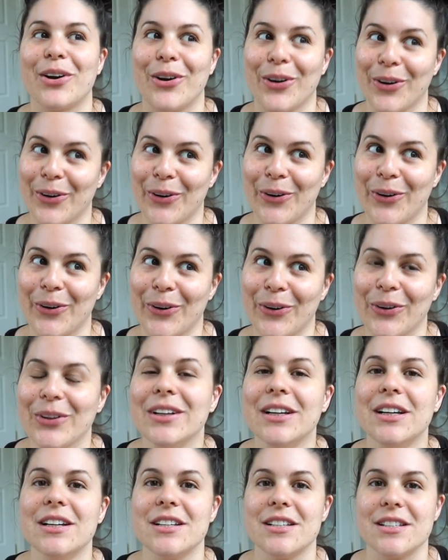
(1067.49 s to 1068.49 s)

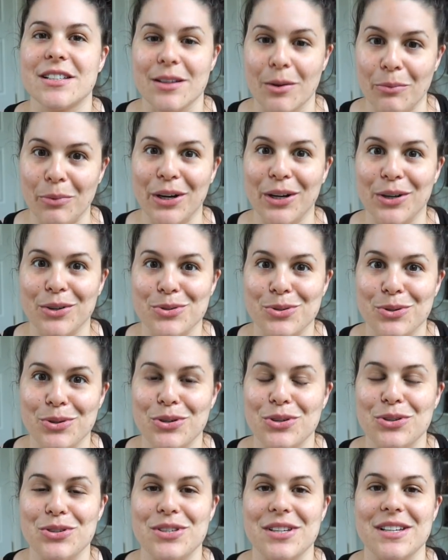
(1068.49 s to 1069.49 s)
Girl, someone else will
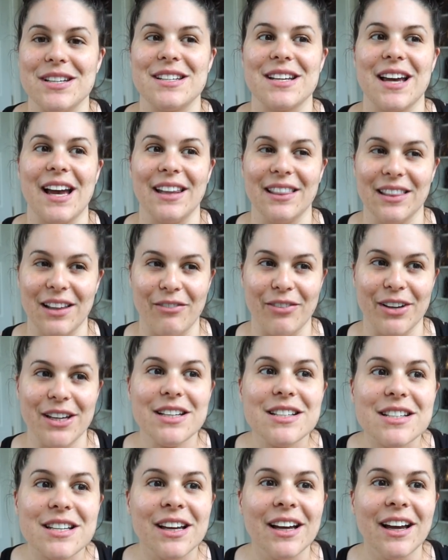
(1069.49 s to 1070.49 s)
use it and love
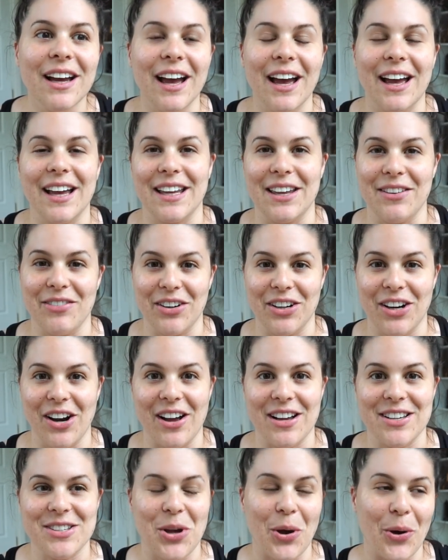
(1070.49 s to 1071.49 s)
it and give it a
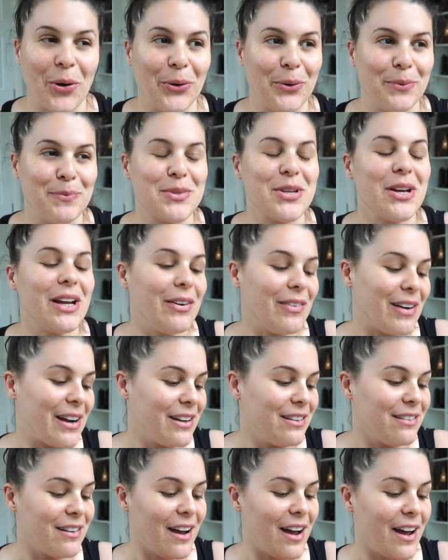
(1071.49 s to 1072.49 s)
nice home. So
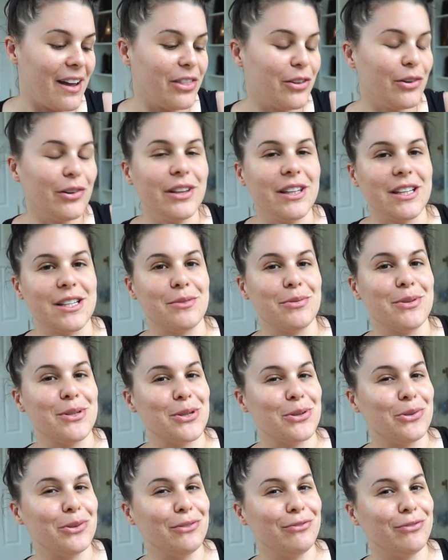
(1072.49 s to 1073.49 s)
anyway, I thought this was
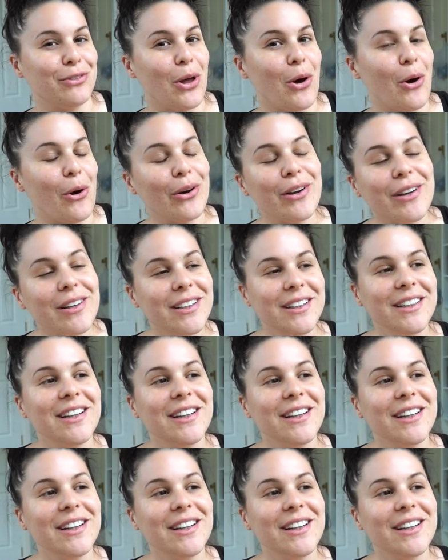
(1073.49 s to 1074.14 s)
a good vlog.